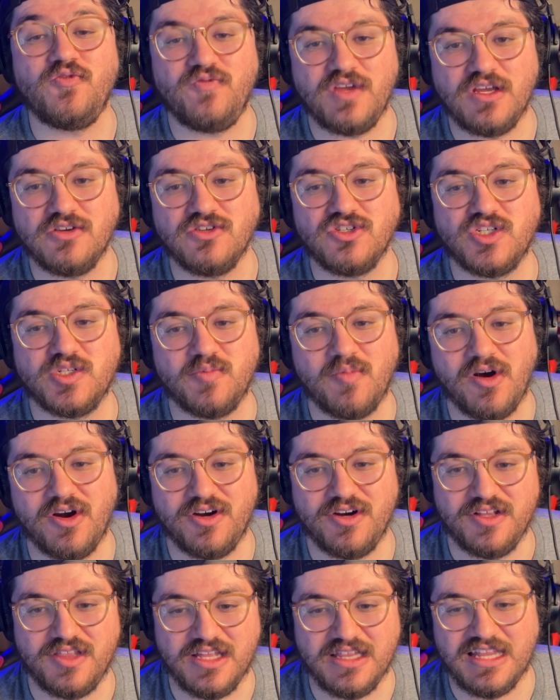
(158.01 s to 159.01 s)
feels
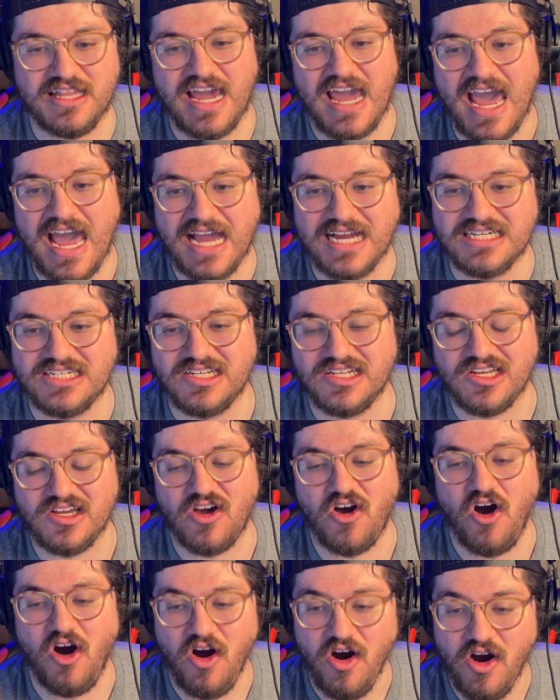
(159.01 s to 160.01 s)
smarter than they actually
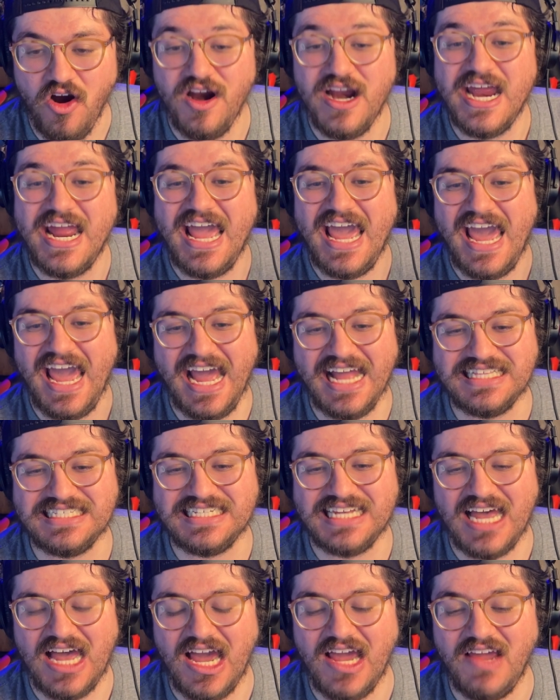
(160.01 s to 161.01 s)
are at
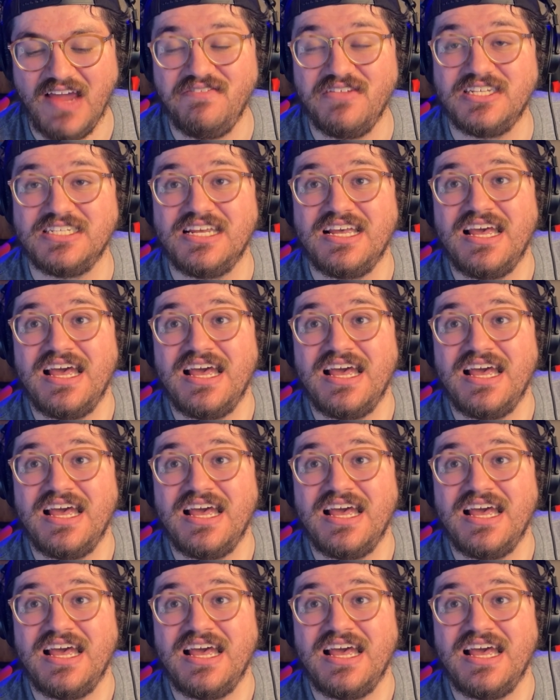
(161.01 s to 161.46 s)
times